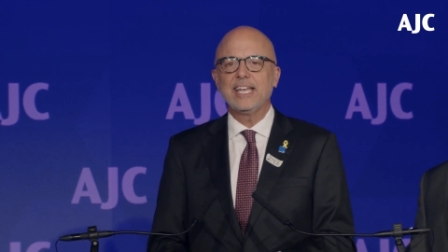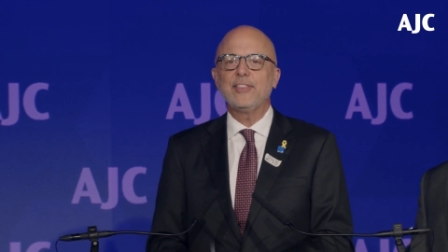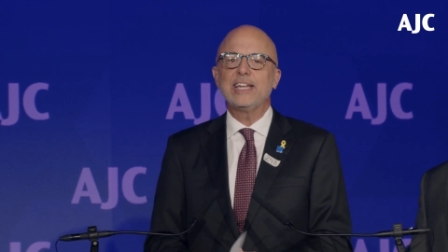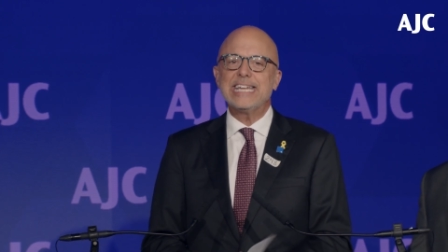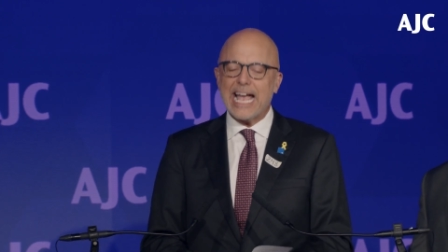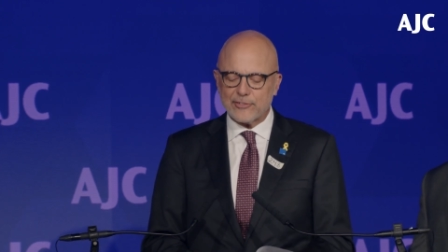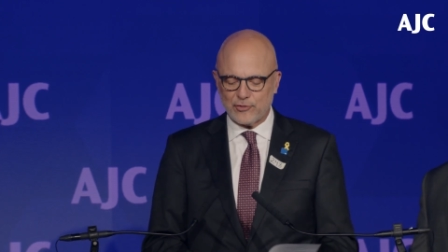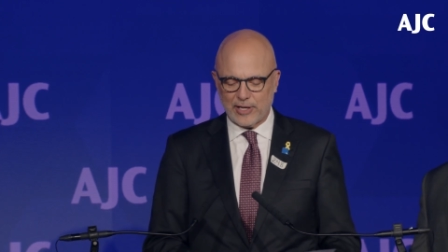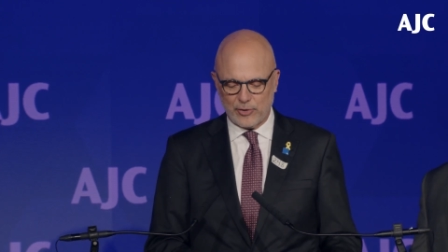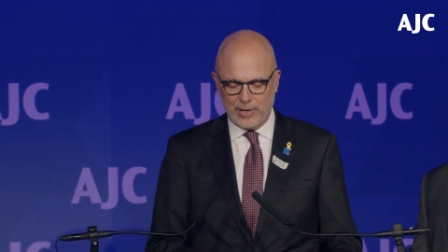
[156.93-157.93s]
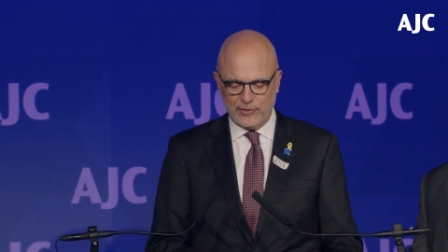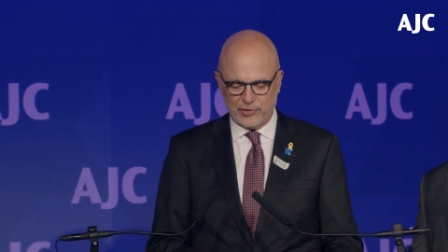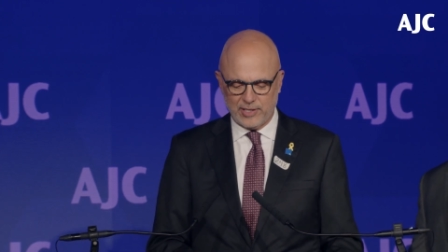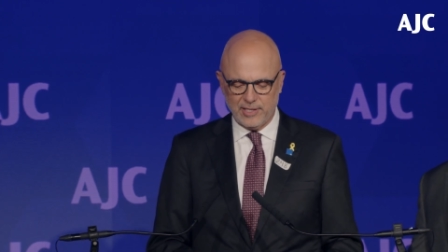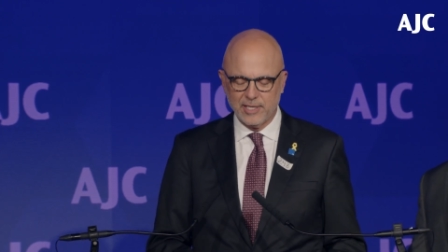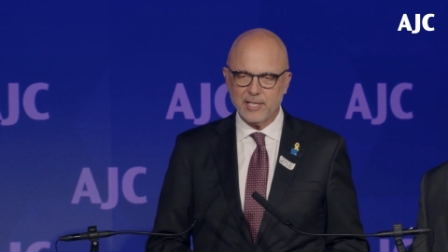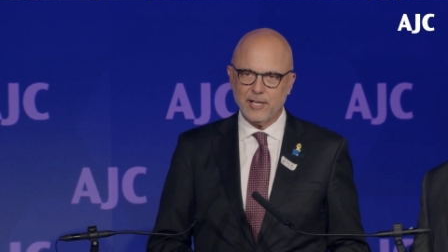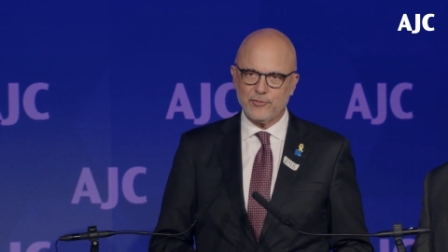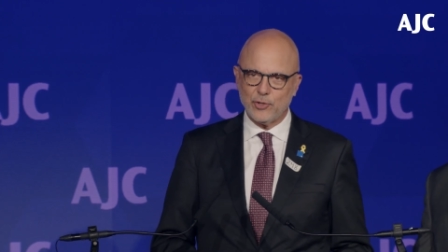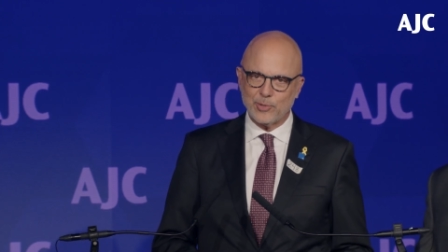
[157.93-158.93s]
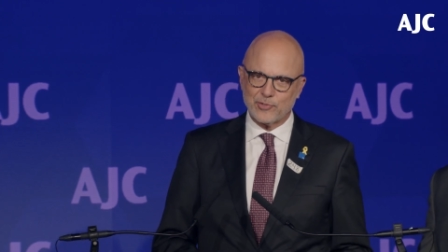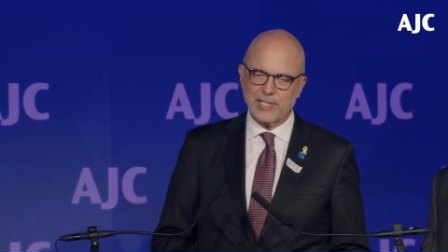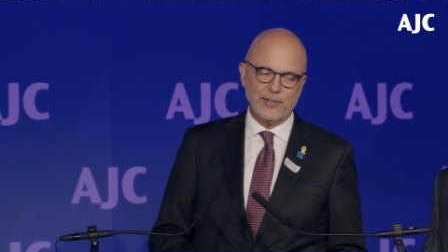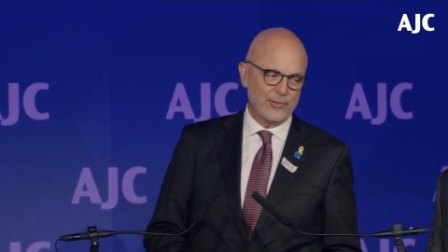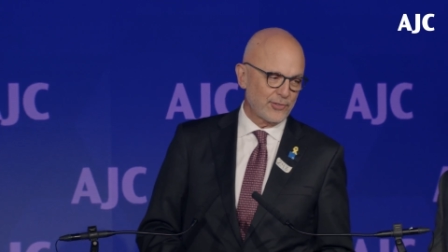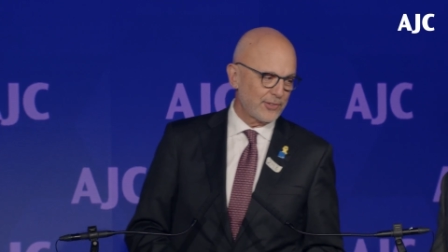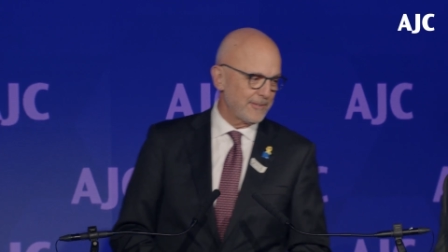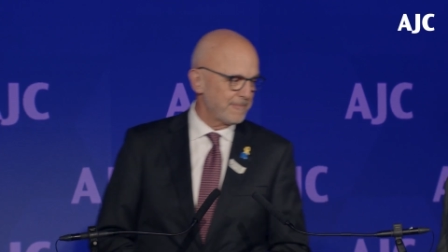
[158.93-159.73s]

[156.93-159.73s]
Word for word: in the next generation of Jewish leaders.